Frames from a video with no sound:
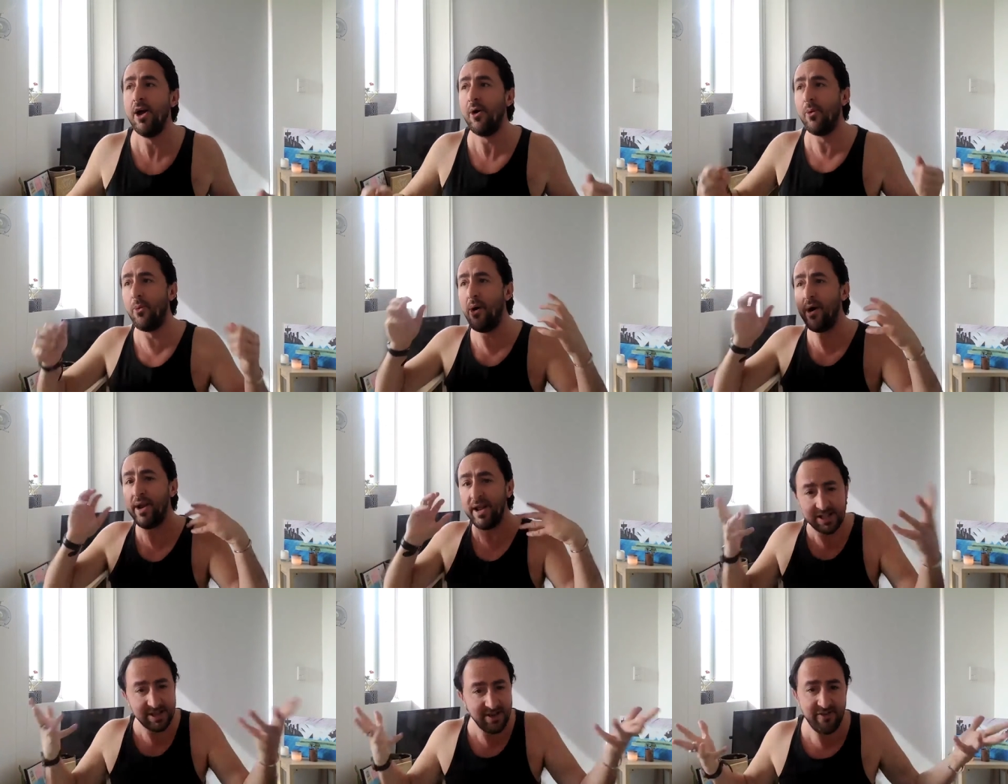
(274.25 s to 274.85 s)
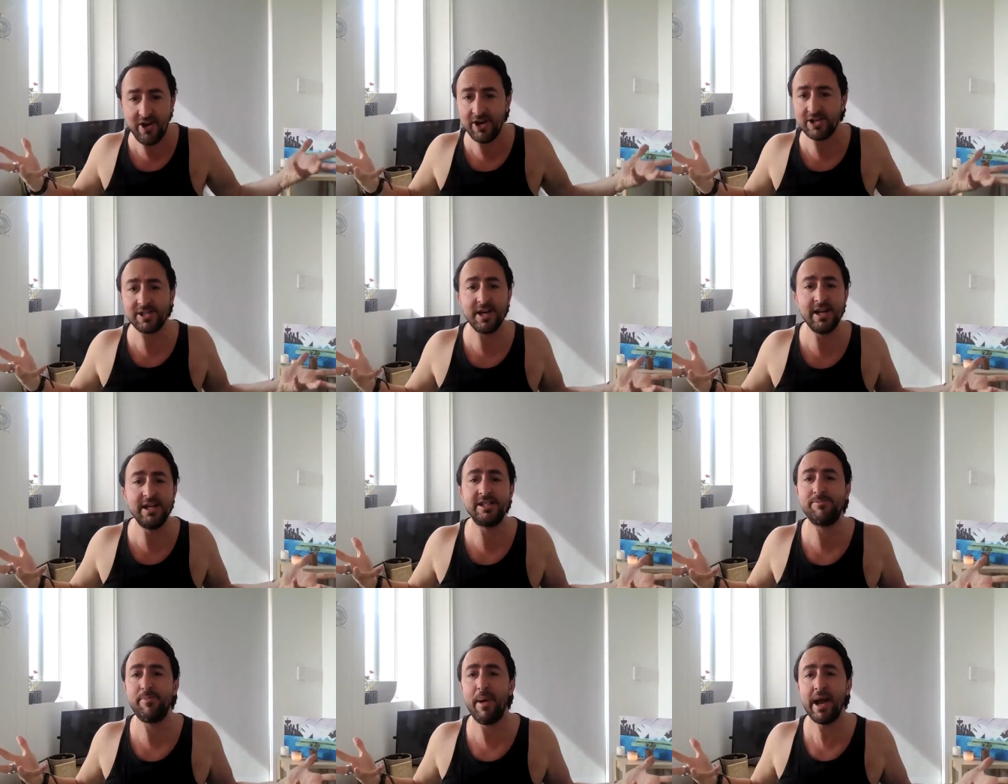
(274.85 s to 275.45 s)
What is a virtual
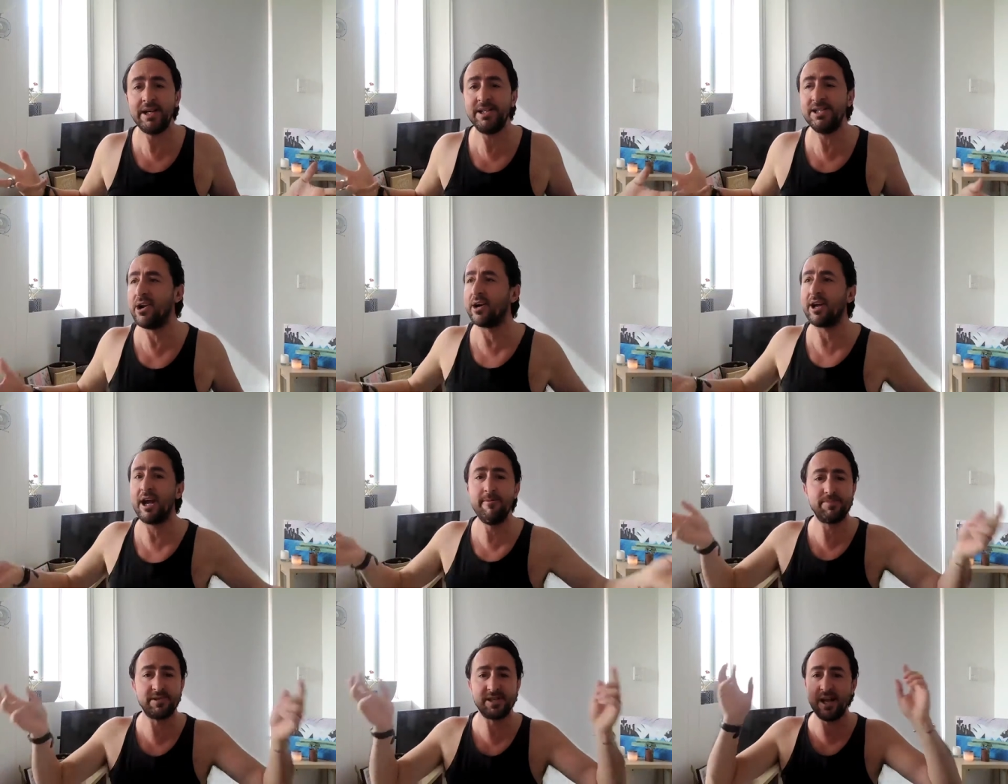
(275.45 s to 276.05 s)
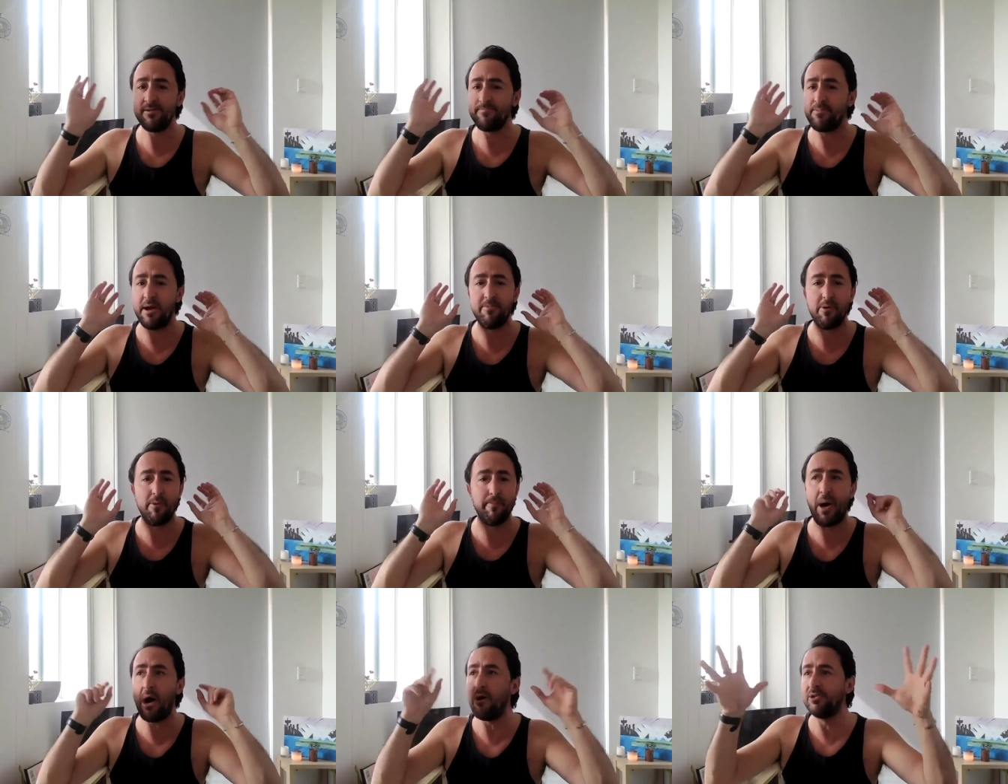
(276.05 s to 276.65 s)
inspection? I keep seeing
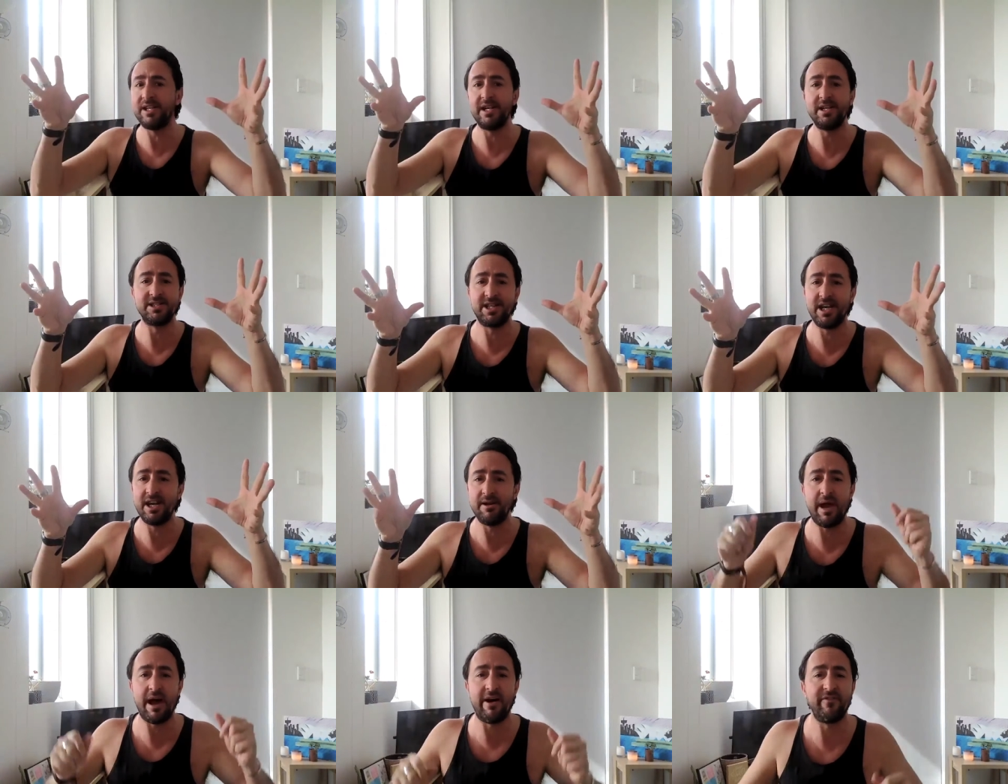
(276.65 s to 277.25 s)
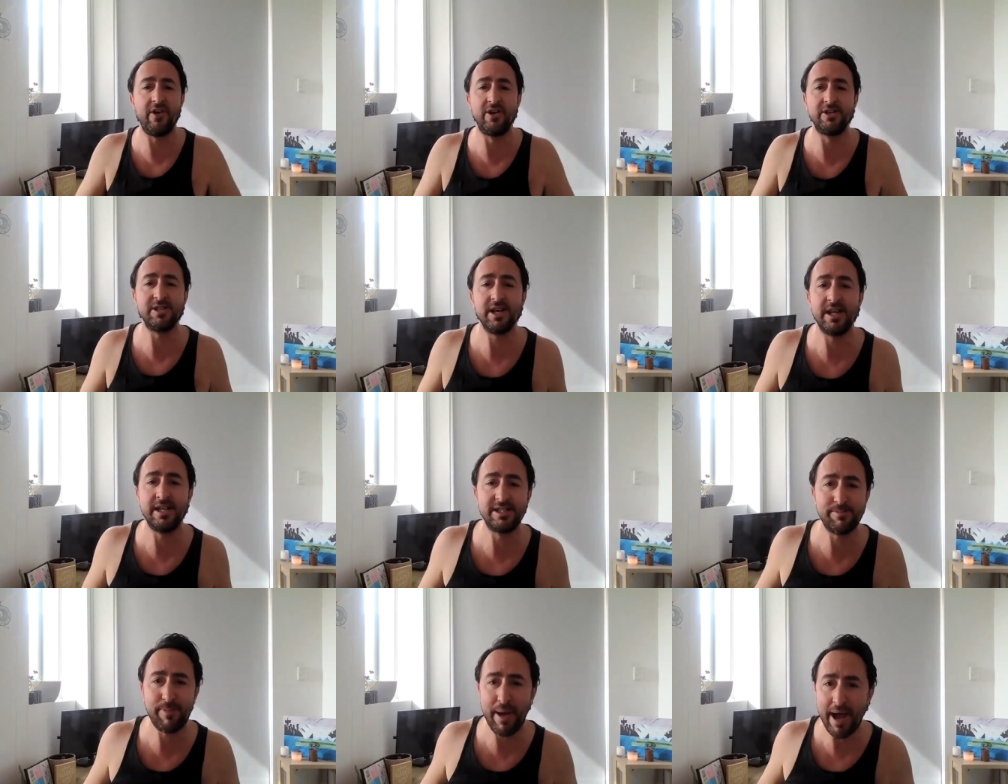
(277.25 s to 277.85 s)
people posting shit about virtual
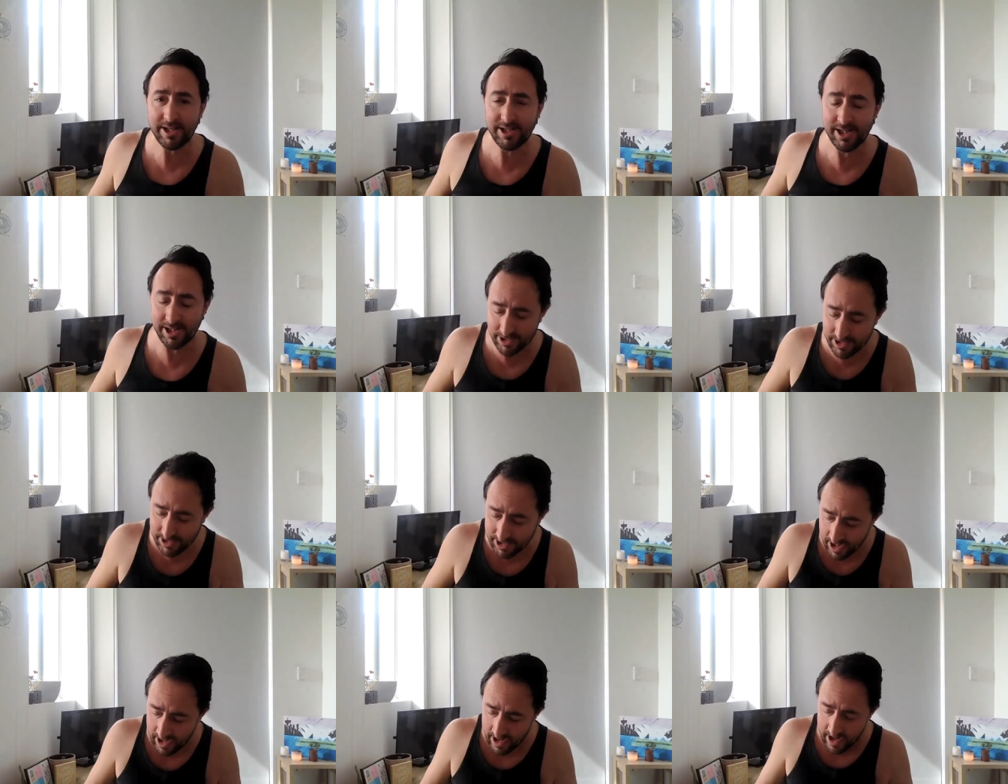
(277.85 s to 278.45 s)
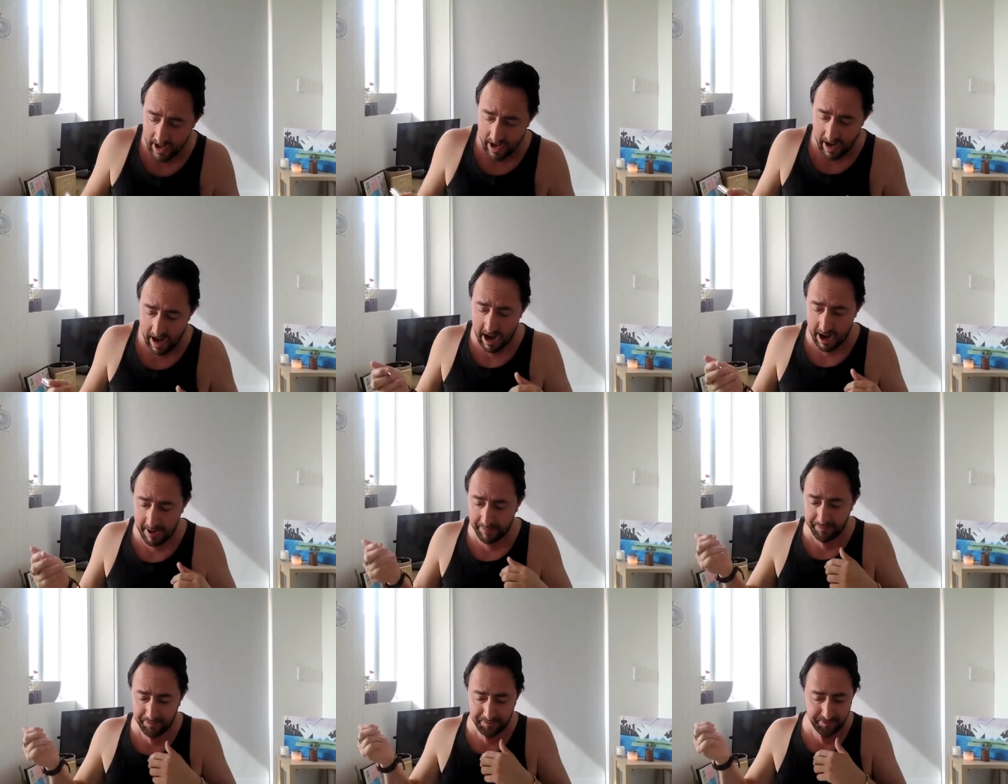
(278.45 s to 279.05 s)
inspections,
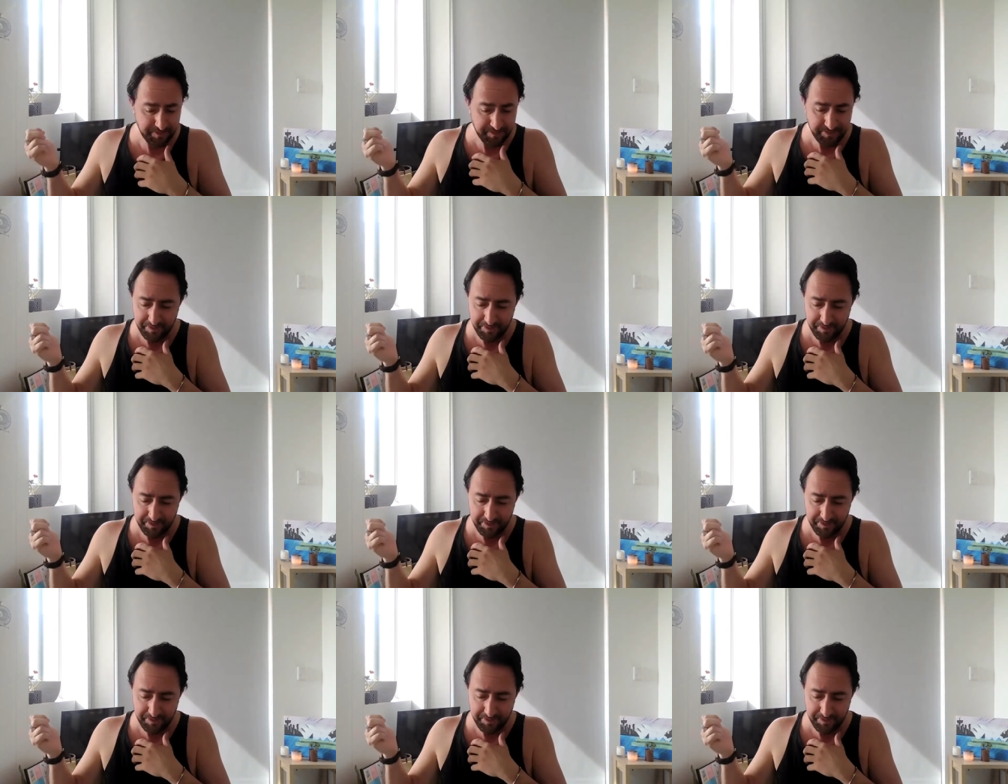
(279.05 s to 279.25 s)
but